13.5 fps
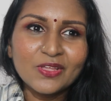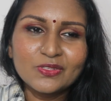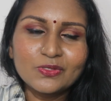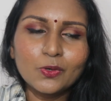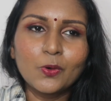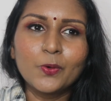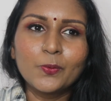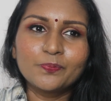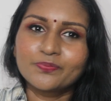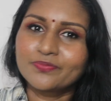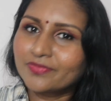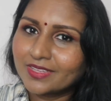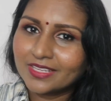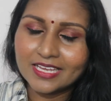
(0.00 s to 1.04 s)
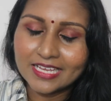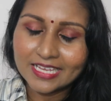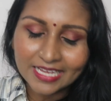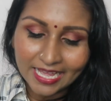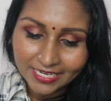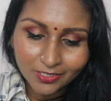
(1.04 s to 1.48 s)
so
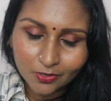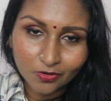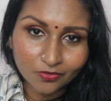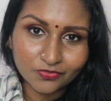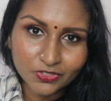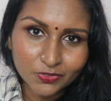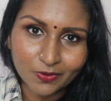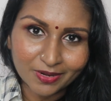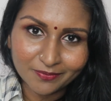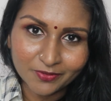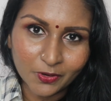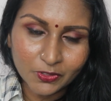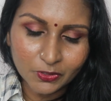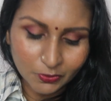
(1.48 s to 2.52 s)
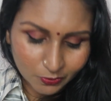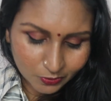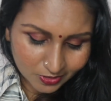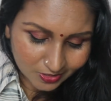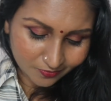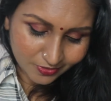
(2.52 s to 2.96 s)
kind of confused what I'm going to do
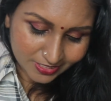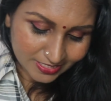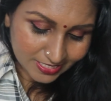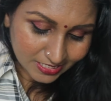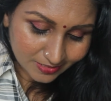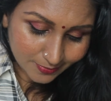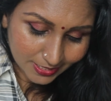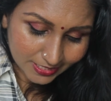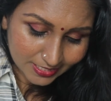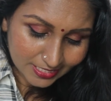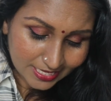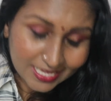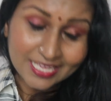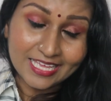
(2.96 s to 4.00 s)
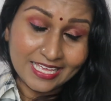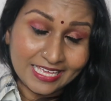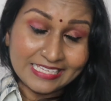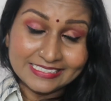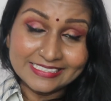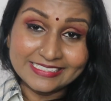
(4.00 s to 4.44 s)
th with this but
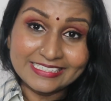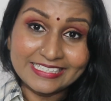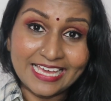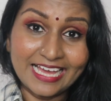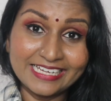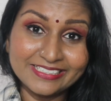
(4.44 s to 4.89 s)
yeah